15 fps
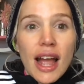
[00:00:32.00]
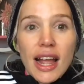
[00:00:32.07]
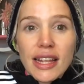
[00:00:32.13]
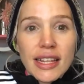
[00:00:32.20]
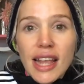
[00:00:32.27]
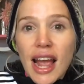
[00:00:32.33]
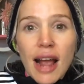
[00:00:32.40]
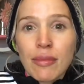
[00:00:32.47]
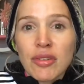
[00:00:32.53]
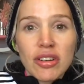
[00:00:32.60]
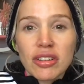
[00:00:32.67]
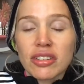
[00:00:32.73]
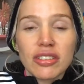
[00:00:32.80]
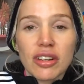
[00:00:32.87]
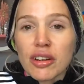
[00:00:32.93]
yeah I'm
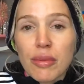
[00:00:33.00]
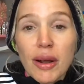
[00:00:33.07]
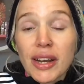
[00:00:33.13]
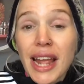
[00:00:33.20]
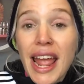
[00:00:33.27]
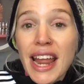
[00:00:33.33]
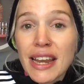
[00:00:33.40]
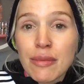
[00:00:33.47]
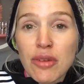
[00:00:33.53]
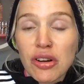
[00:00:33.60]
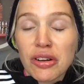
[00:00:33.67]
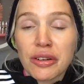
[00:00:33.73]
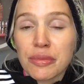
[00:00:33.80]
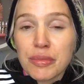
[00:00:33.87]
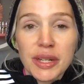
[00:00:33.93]
not going to talk about it
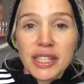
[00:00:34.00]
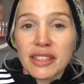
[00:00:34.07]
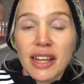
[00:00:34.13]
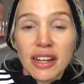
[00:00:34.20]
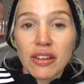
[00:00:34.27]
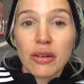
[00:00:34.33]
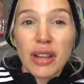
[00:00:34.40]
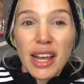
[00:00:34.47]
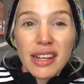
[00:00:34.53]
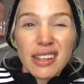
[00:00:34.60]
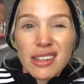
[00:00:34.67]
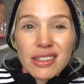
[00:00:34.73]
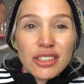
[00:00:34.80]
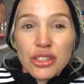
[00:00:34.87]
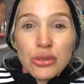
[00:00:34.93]
anymore because I know
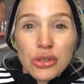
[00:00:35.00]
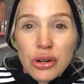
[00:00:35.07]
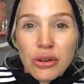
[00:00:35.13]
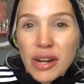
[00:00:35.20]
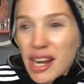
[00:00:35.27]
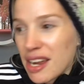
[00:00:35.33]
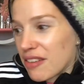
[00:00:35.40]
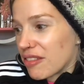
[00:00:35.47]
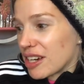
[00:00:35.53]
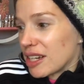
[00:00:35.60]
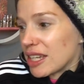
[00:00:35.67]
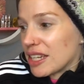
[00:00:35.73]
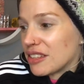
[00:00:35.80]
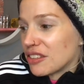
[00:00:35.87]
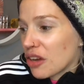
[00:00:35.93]
like you don't care
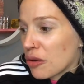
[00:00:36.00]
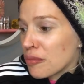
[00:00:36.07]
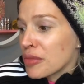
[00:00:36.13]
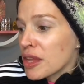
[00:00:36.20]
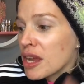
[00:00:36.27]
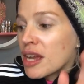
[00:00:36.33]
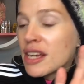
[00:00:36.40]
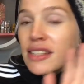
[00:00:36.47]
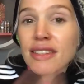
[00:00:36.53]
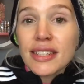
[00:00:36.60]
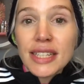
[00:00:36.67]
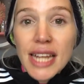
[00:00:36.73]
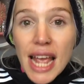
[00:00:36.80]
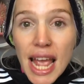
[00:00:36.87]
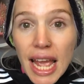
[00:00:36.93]
really so
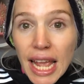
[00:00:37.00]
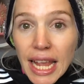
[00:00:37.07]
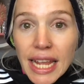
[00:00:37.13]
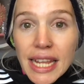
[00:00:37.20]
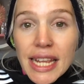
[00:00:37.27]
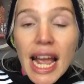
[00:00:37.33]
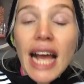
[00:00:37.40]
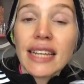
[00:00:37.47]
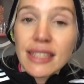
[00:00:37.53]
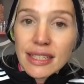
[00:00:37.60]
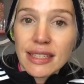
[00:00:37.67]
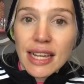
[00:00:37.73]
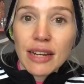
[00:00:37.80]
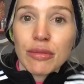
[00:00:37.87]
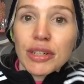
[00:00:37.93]
today as I
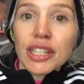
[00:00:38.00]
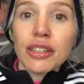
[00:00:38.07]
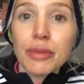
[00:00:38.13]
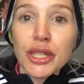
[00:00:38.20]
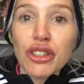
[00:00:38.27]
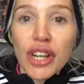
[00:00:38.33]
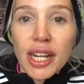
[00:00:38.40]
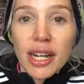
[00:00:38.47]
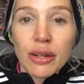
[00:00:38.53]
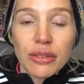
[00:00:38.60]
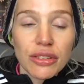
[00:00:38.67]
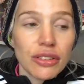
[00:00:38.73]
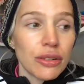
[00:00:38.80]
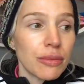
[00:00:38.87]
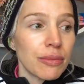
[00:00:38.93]
said we're going to be trying out
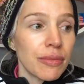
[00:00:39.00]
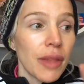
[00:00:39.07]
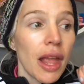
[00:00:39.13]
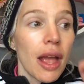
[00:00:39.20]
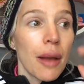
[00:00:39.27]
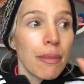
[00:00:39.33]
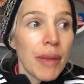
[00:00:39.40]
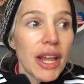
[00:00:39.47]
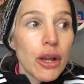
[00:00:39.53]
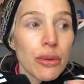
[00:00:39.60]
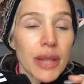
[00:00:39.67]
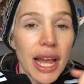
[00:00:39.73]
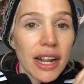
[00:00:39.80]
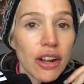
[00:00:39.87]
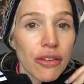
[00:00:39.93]
some
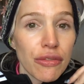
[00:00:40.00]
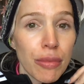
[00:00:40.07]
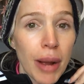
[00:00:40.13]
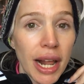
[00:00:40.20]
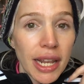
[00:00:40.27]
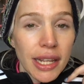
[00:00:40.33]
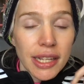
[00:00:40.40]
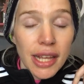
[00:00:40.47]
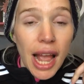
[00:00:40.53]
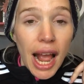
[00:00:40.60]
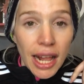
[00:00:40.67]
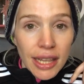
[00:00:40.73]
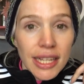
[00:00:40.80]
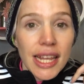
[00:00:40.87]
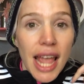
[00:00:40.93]
makeup that I got from like
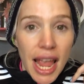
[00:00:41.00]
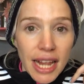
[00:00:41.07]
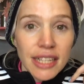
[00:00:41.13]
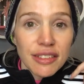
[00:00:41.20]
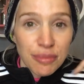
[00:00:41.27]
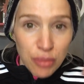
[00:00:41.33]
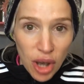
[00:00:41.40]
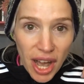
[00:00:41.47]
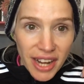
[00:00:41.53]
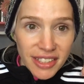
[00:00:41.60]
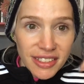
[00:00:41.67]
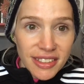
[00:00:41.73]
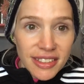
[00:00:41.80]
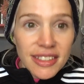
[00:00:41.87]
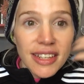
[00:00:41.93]

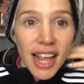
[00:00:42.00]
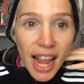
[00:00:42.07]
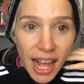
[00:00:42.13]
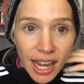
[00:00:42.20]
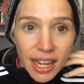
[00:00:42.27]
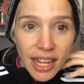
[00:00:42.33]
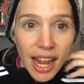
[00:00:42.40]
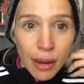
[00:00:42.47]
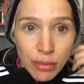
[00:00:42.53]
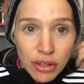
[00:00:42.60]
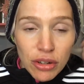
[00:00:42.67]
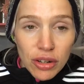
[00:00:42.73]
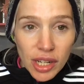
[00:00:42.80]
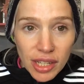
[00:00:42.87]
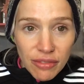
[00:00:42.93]
AliExpress Ali I'm
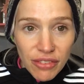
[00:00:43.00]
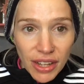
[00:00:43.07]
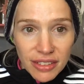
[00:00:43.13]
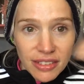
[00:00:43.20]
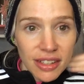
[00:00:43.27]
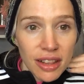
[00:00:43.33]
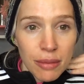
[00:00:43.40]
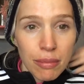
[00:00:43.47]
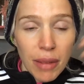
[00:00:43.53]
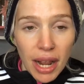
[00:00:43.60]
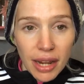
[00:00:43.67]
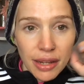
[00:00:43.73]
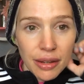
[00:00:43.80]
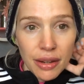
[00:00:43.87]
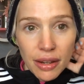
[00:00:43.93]
talking faster than
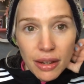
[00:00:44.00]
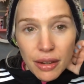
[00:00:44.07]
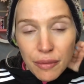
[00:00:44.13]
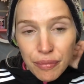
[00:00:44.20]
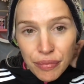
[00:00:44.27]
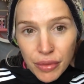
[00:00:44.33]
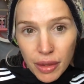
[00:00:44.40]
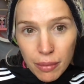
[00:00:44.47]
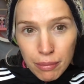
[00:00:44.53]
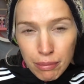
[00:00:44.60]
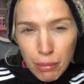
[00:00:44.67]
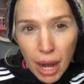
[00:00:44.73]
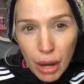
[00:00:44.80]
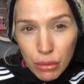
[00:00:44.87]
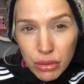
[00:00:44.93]
my
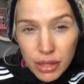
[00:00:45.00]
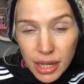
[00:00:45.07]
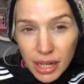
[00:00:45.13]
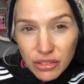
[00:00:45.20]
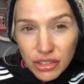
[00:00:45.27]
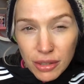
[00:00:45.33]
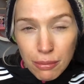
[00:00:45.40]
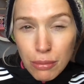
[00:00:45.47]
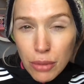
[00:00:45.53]
mouth can actually